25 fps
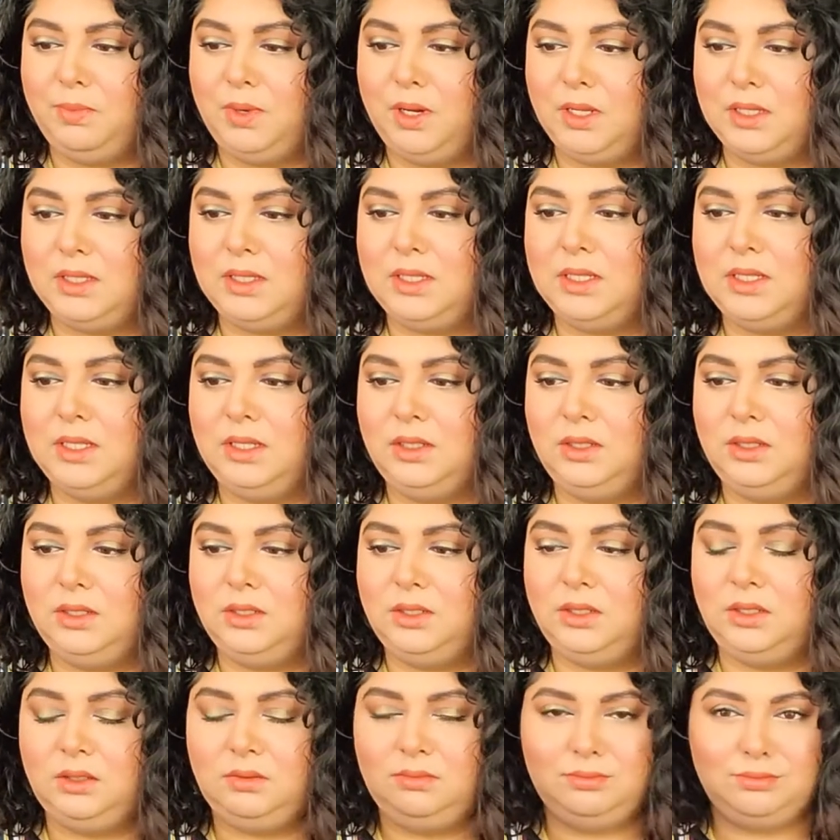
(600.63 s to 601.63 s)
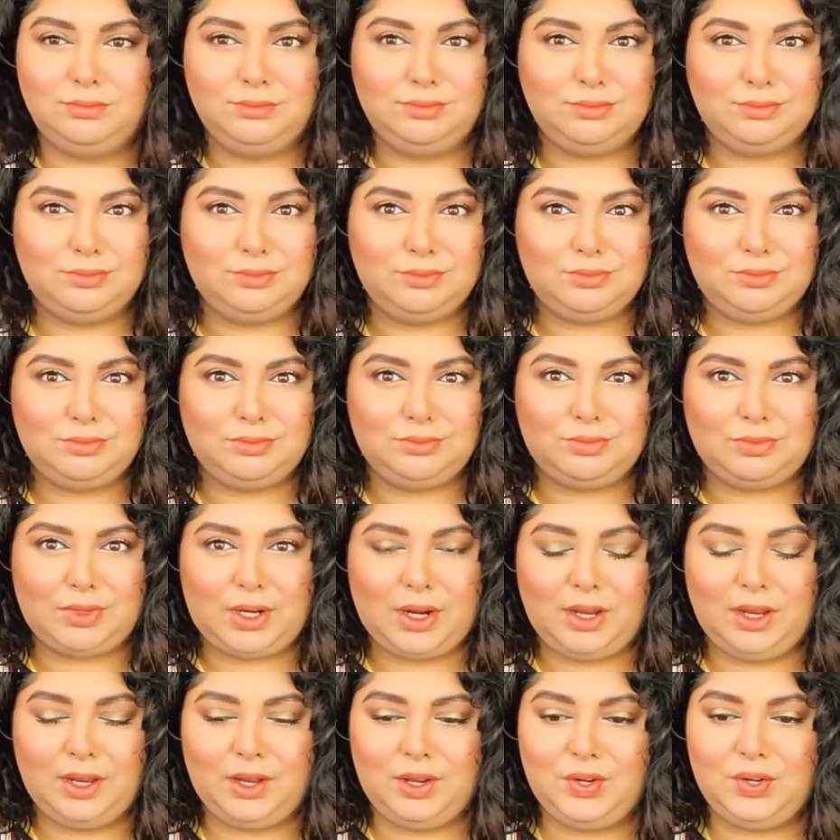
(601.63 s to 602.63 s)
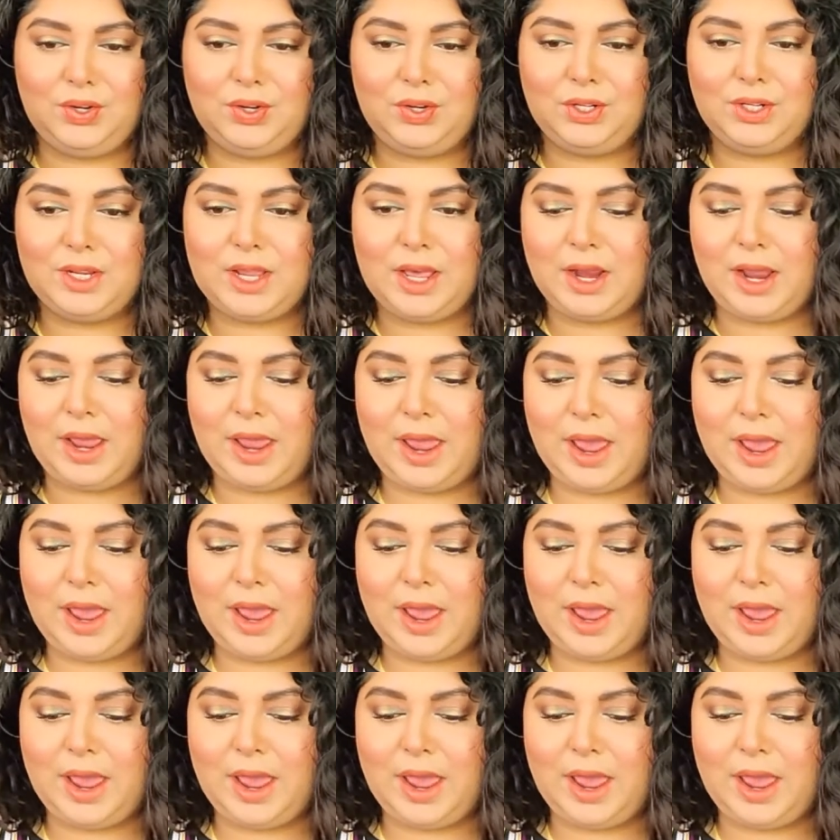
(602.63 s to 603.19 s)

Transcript: concealer right here that